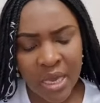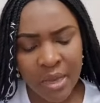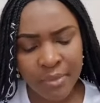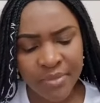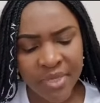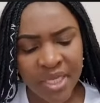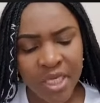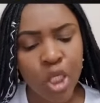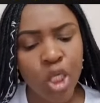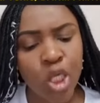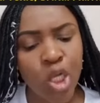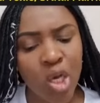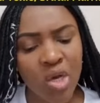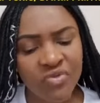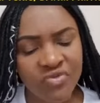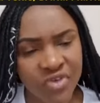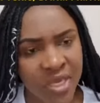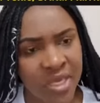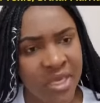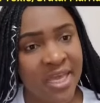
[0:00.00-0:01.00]
in
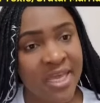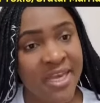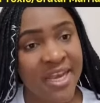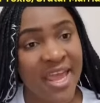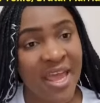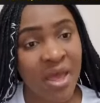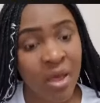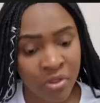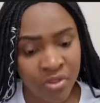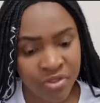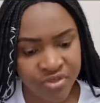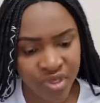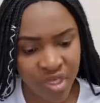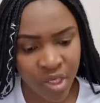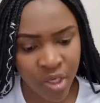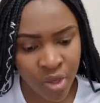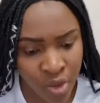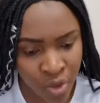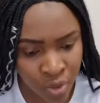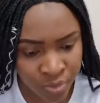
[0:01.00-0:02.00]
loving and healthy
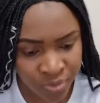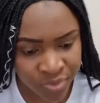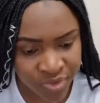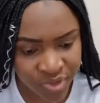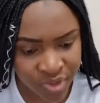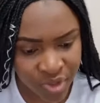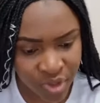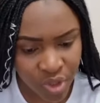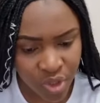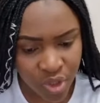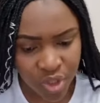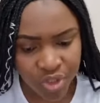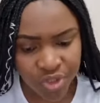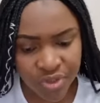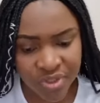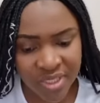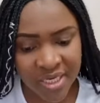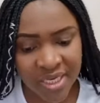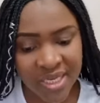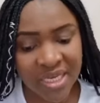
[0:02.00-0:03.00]
homes, so
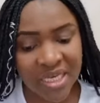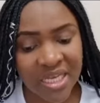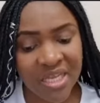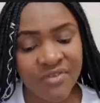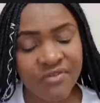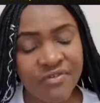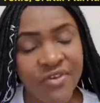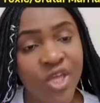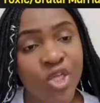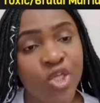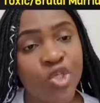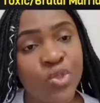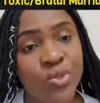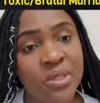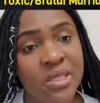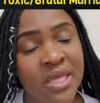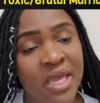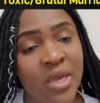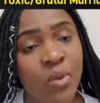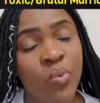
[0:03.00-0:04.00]
that we can
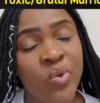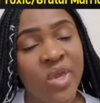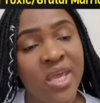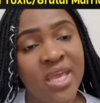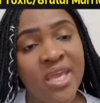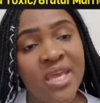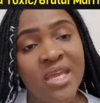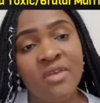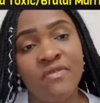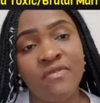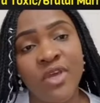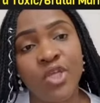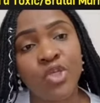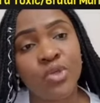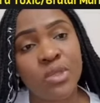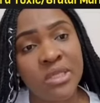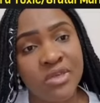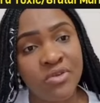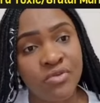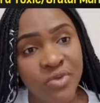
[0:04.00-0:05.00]

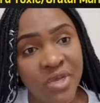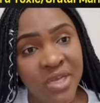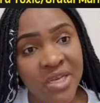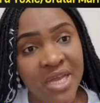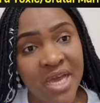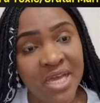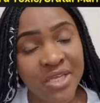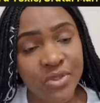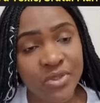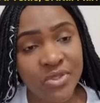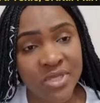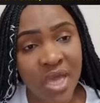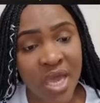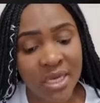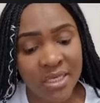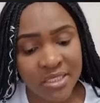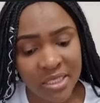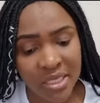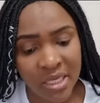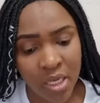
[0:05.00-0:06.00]
eventually rid our
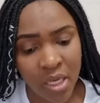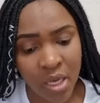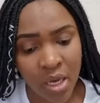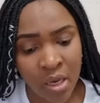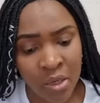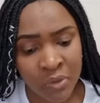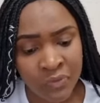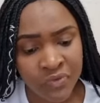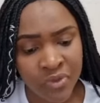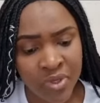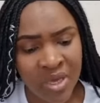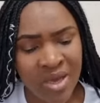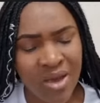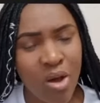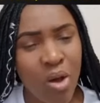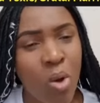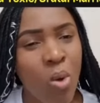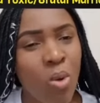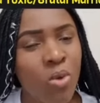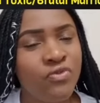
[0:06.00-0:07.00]
society of
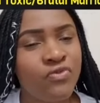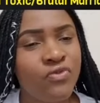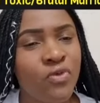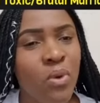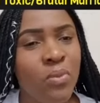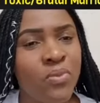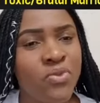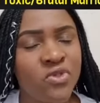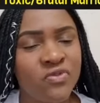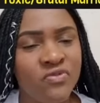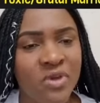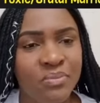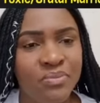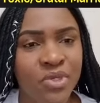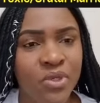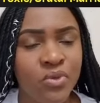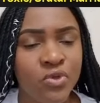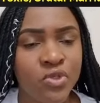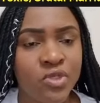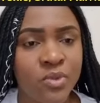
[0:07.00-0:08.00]
all forms of
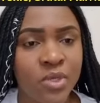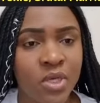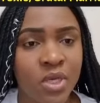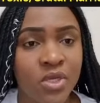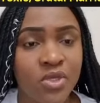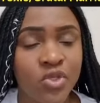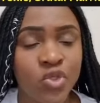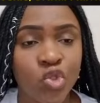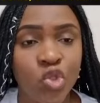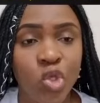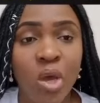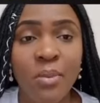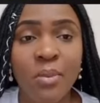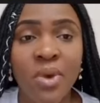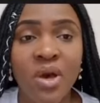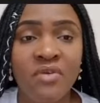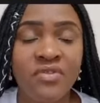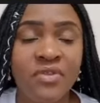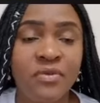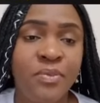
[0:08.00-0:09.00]
abuse. Because some
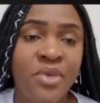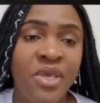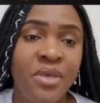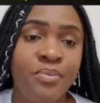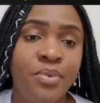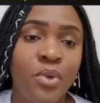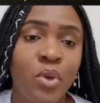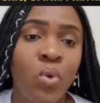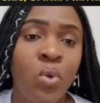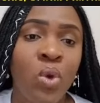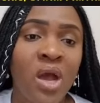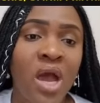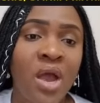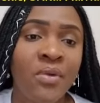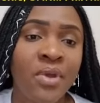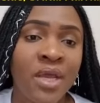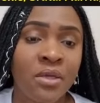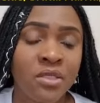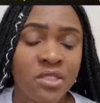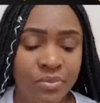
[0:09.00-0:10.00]
of the people who
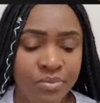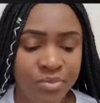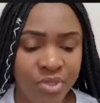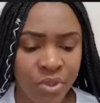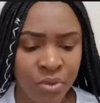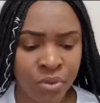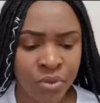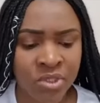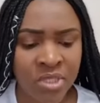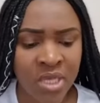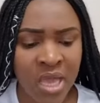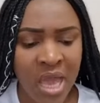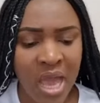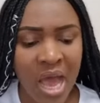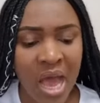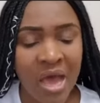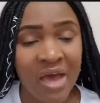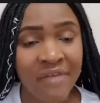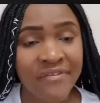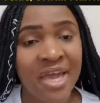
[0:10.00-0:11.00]
carry out abuse
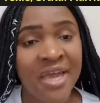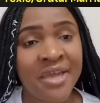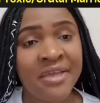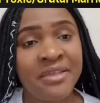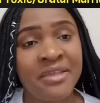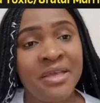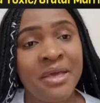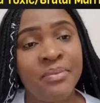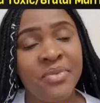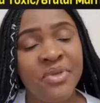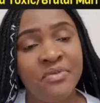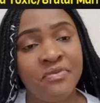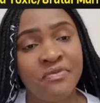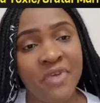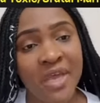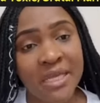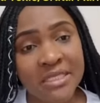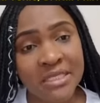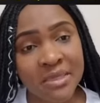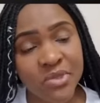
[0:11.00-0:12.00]
have either been
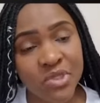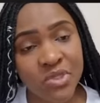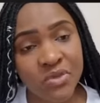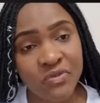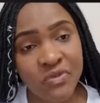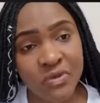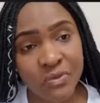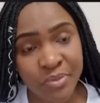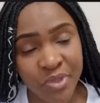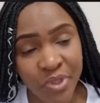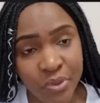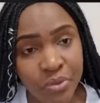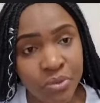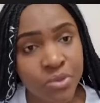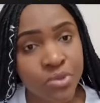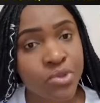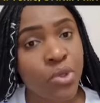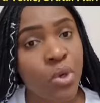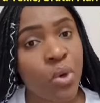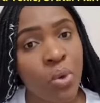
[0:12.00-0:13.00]
victims of
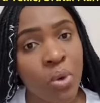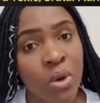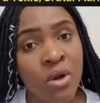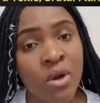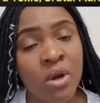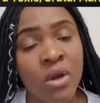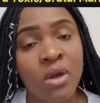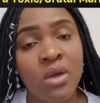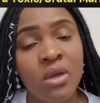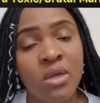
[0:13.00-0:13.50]
abuse, or